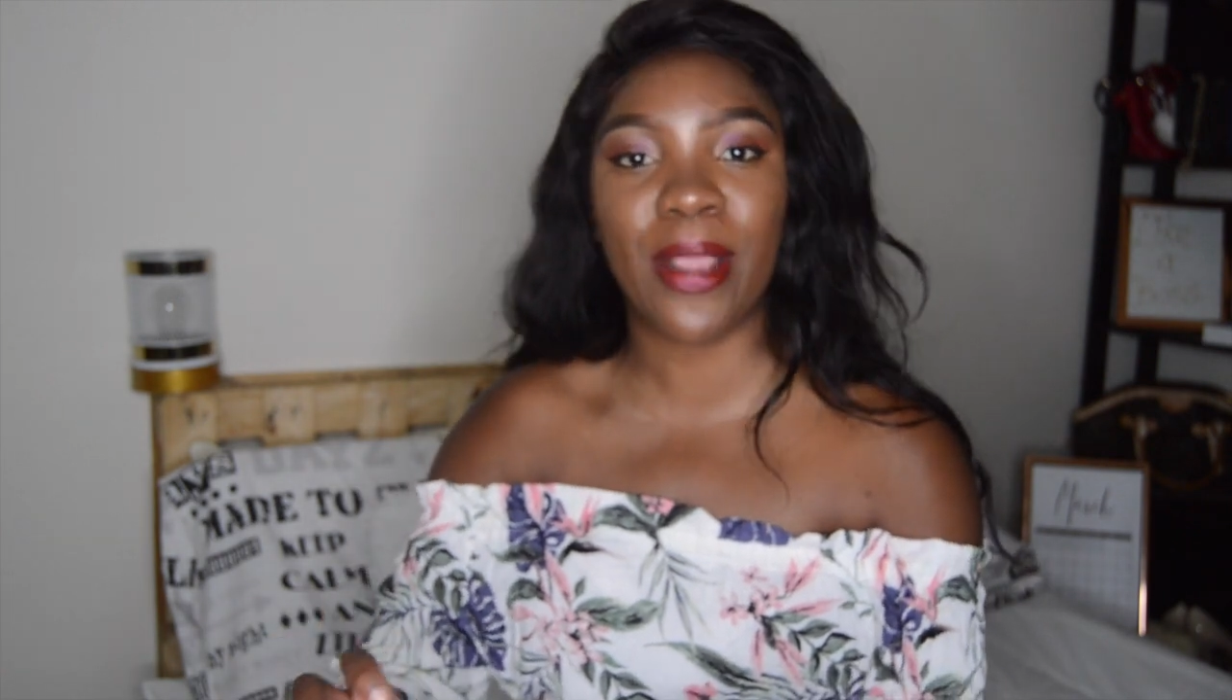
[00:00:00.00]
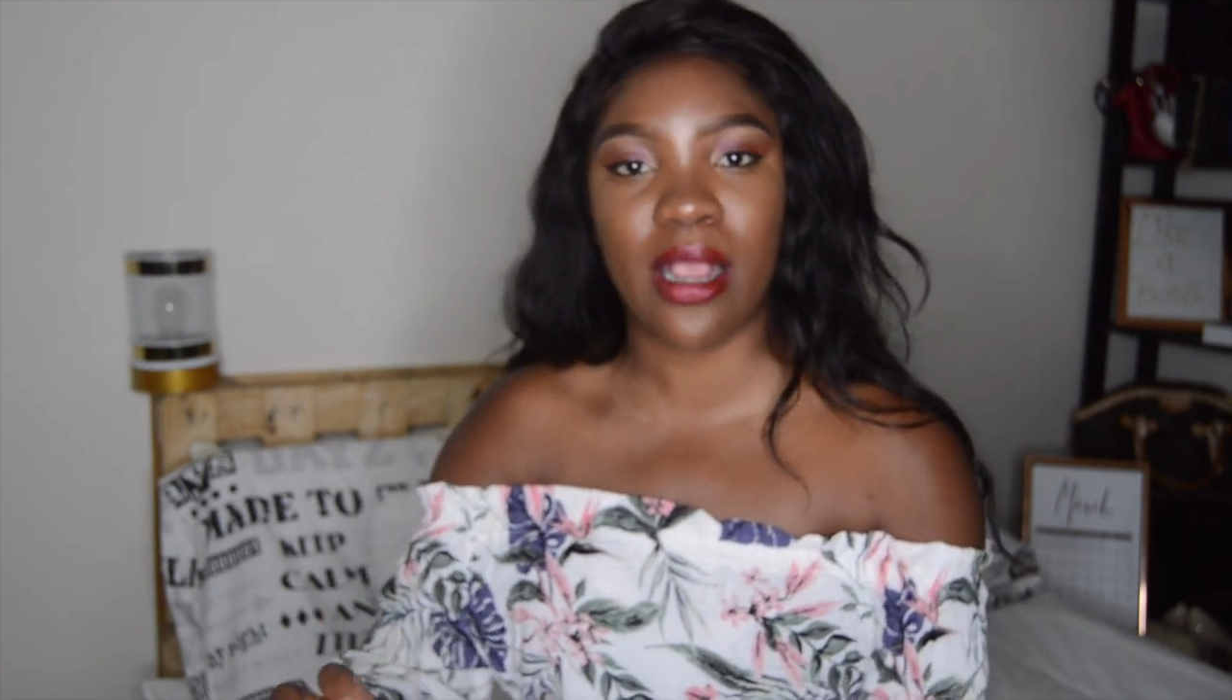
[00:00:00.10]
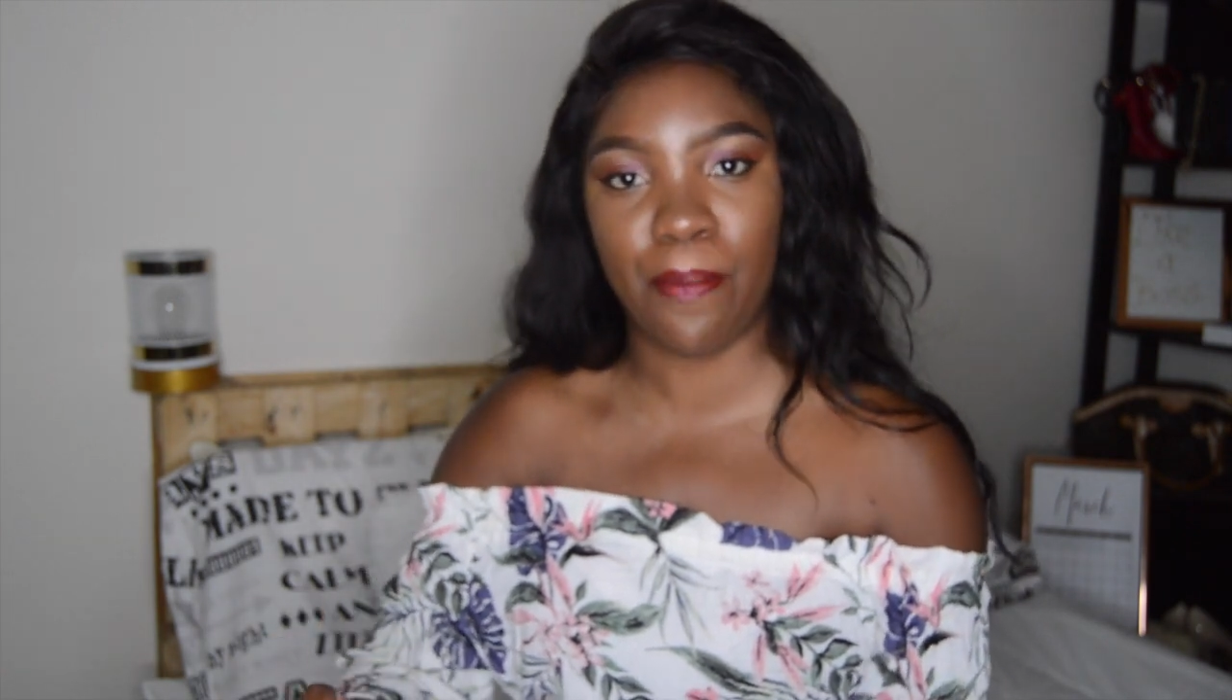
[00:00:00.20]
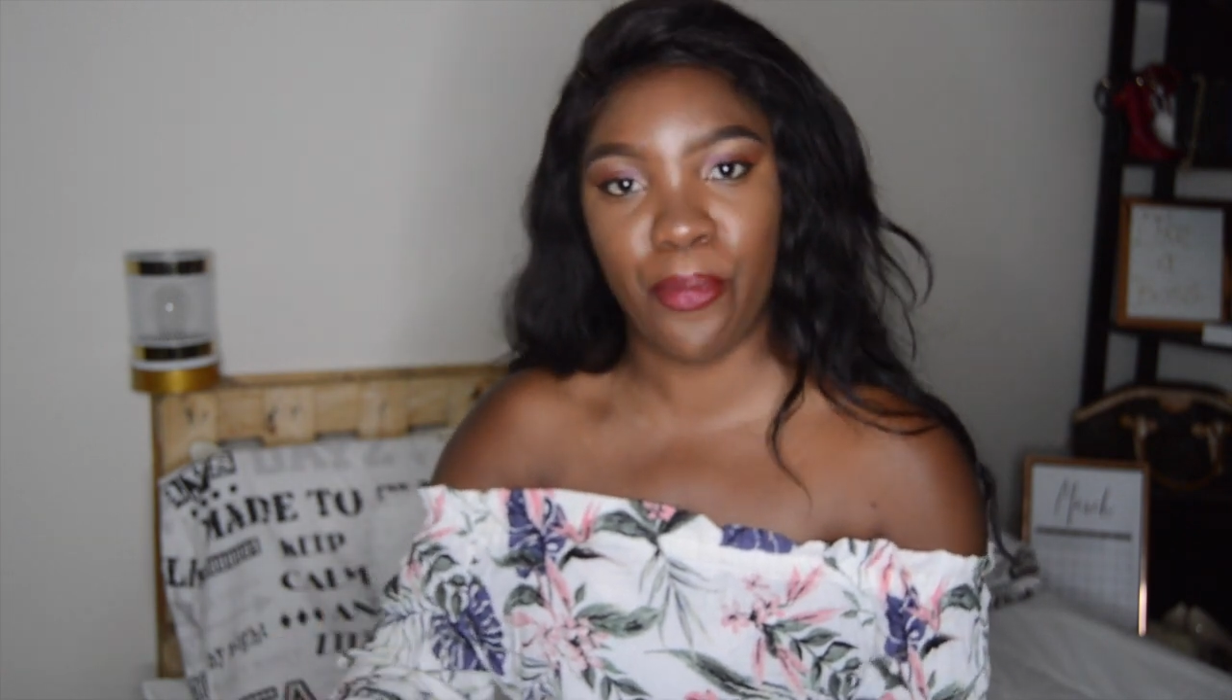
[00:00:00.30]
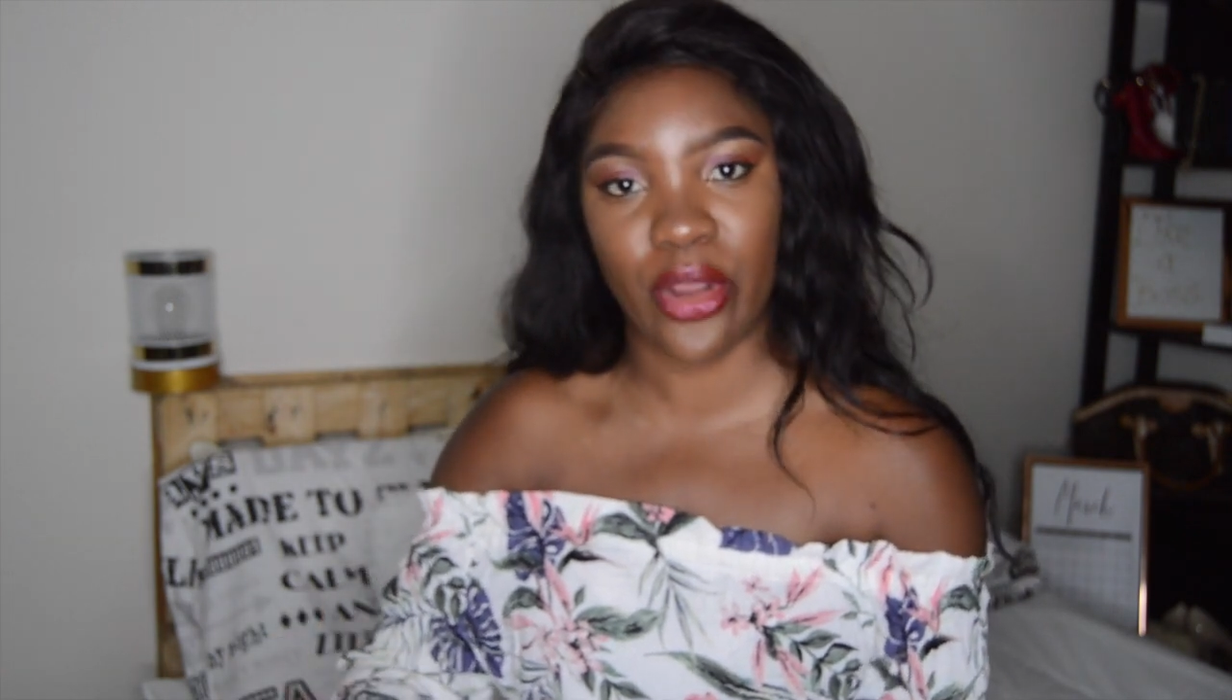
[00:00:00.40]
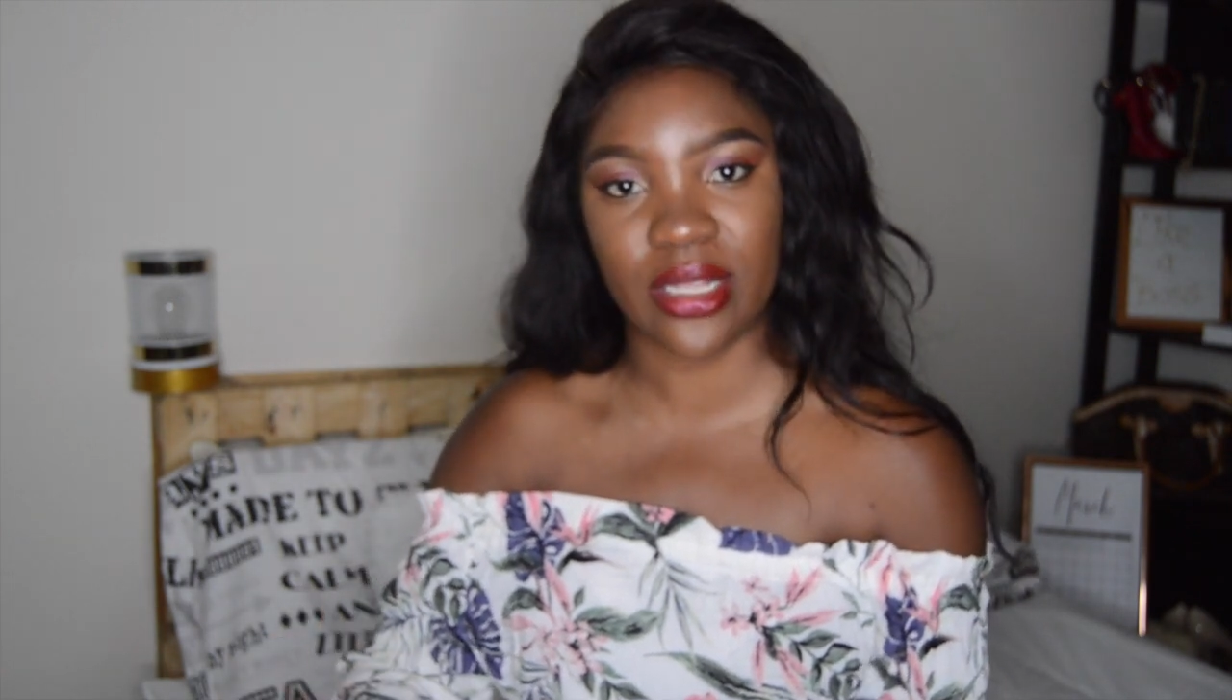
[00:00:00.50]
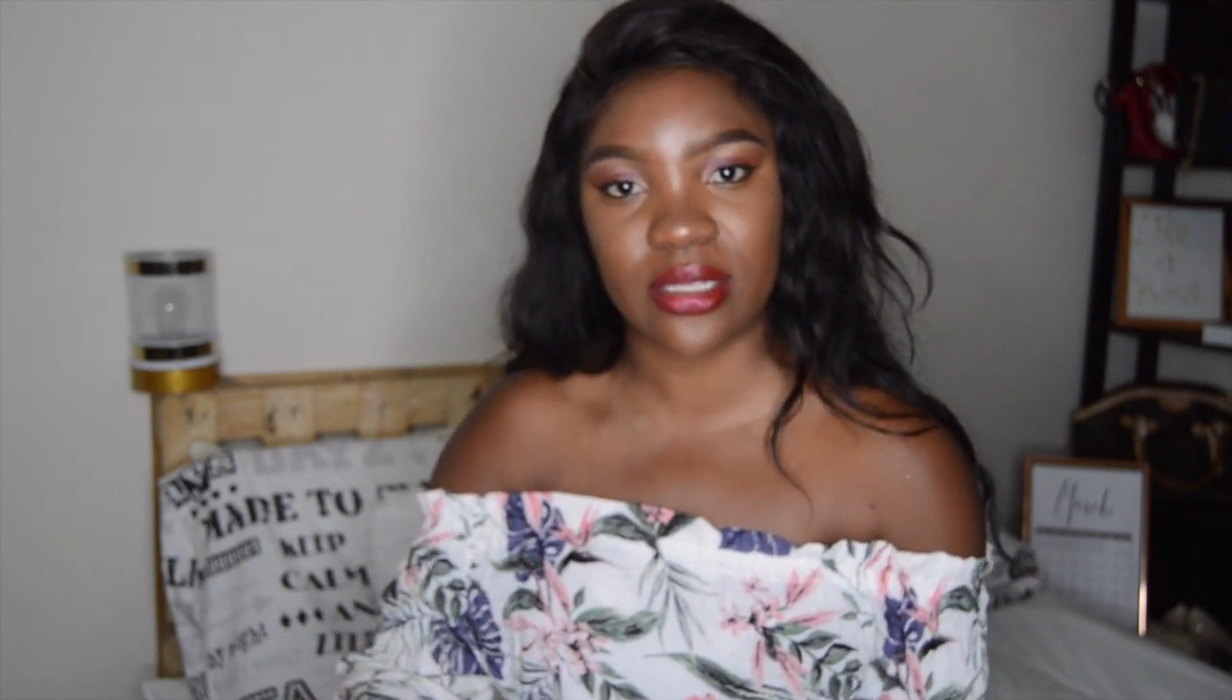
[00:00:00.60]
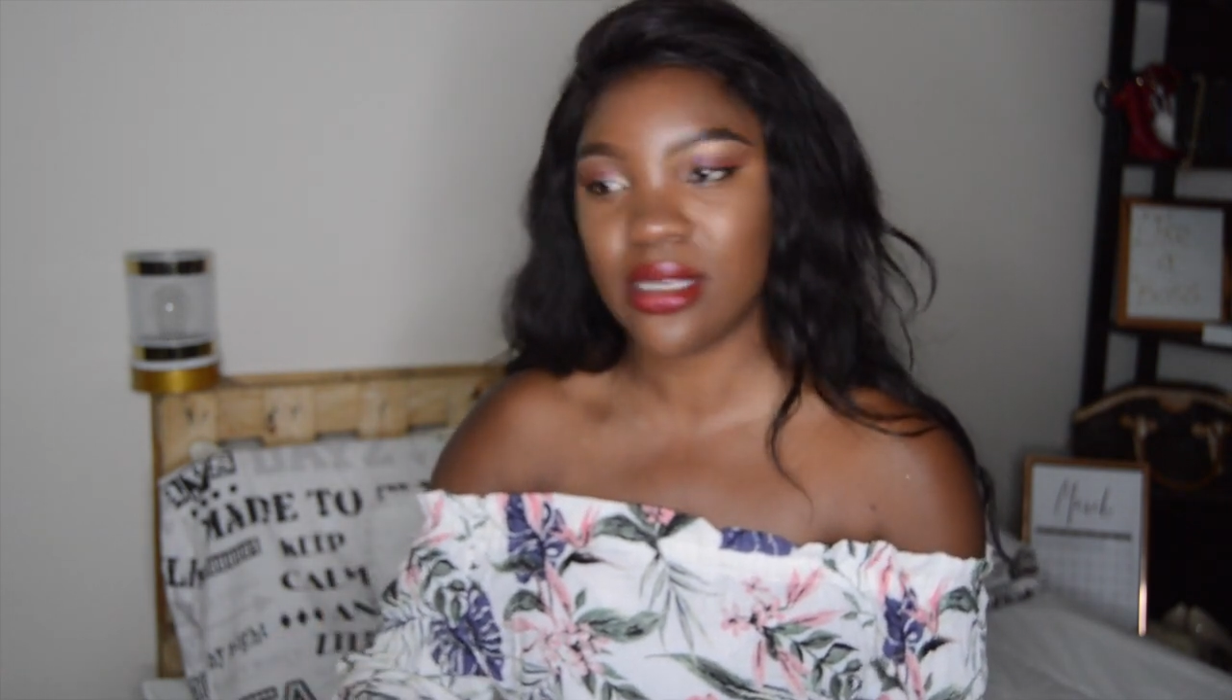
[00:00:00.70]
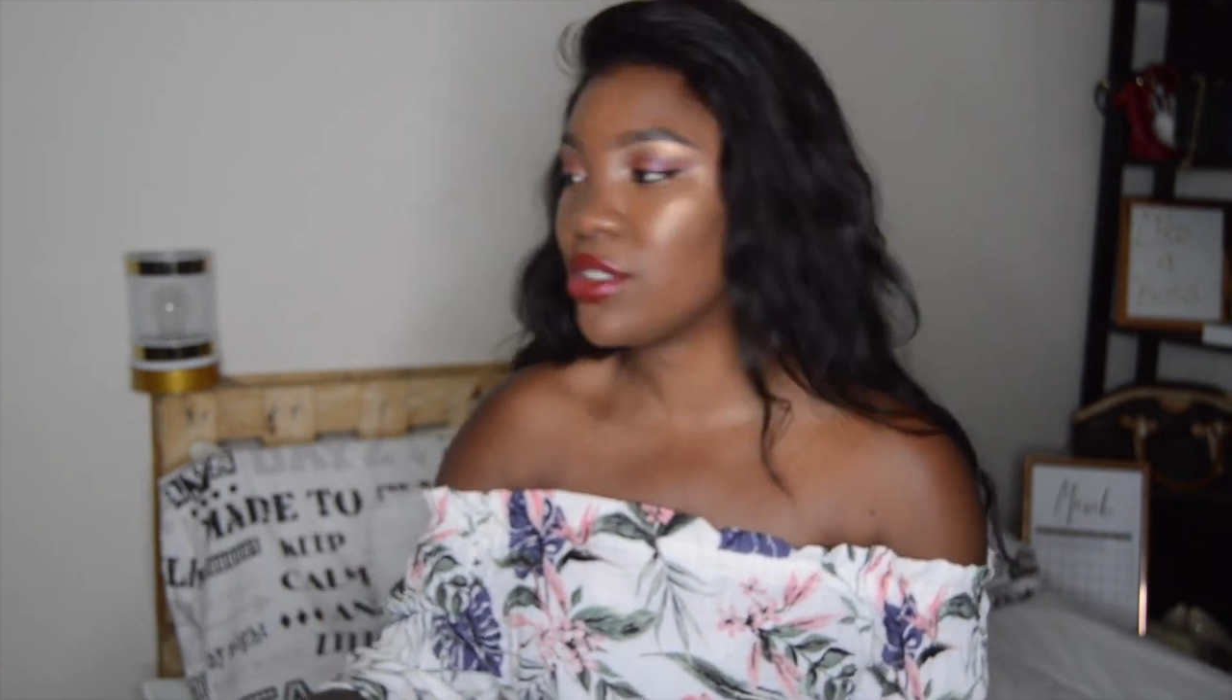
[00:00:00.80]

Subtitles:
pickup point.